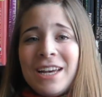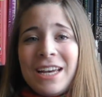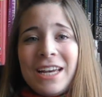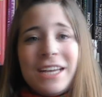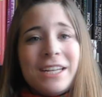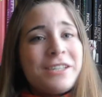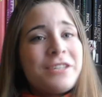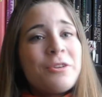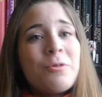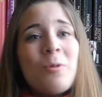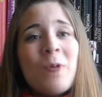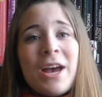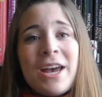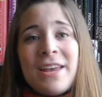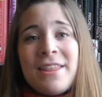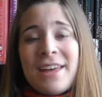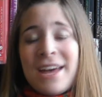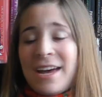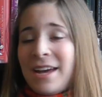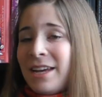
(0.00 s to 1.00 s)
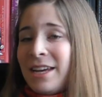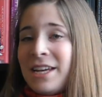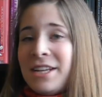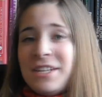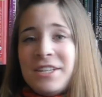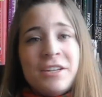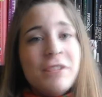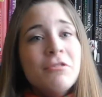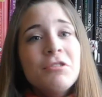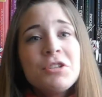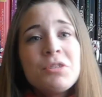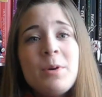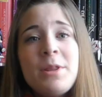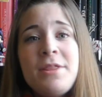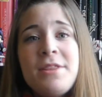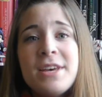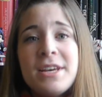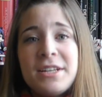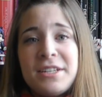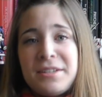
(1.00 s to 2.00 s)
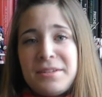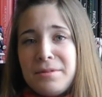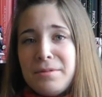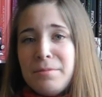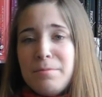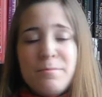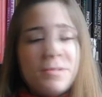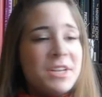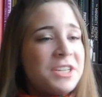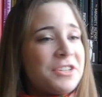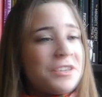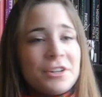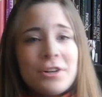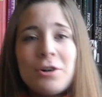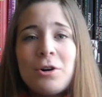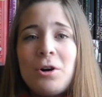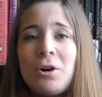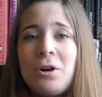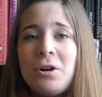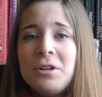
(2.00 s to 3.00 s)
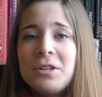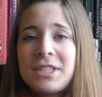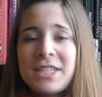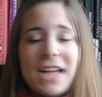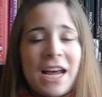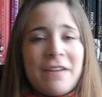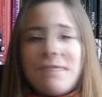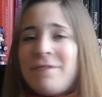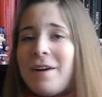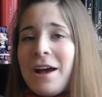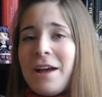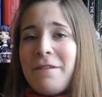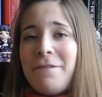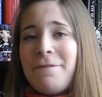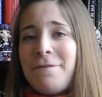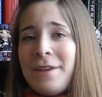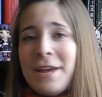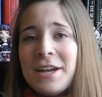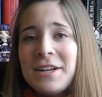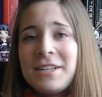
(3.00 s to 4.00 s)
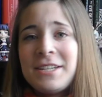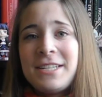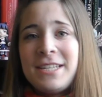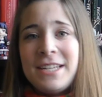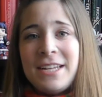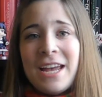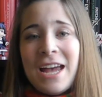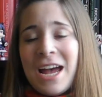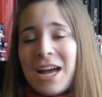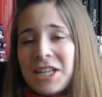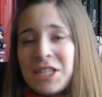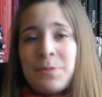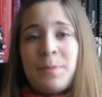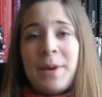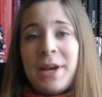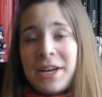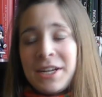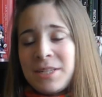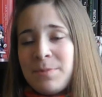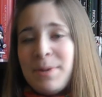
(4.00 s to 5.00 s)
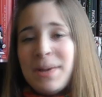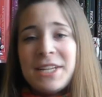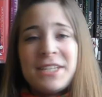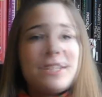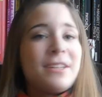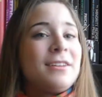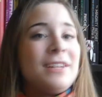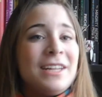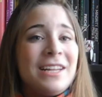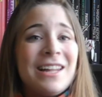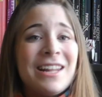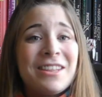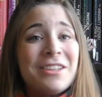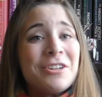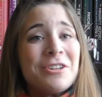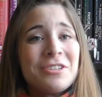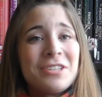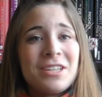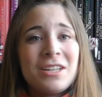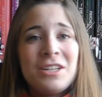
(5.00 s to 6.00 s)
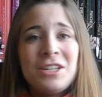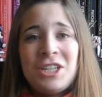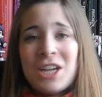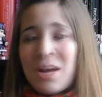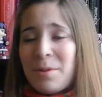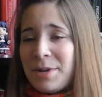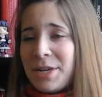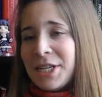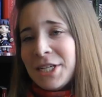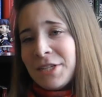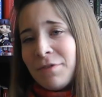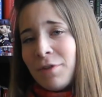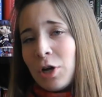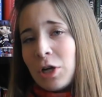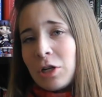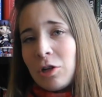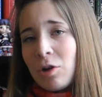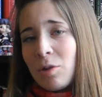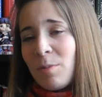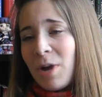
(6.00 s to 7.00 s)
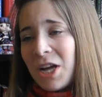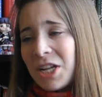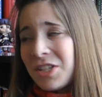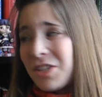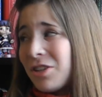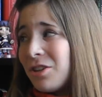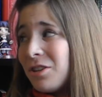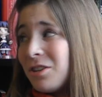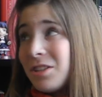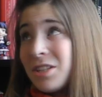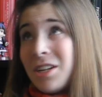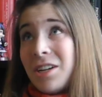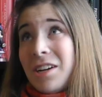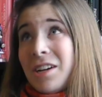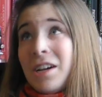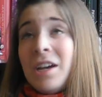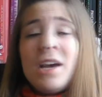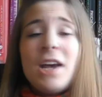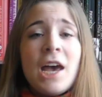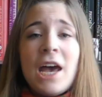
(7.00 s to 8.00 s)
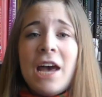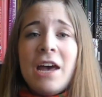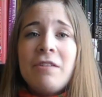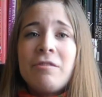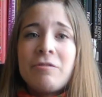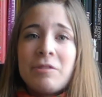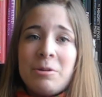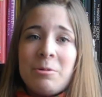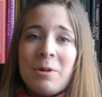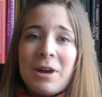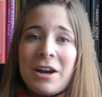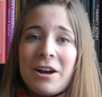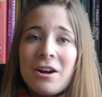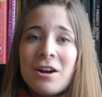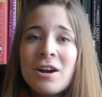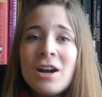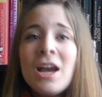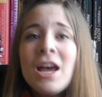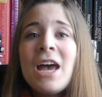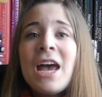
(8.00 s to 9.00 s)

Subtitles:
is the way that it deals with this mystical sci-fi fantasy aspect, basically that there's Japanese folklore monsters everywhere,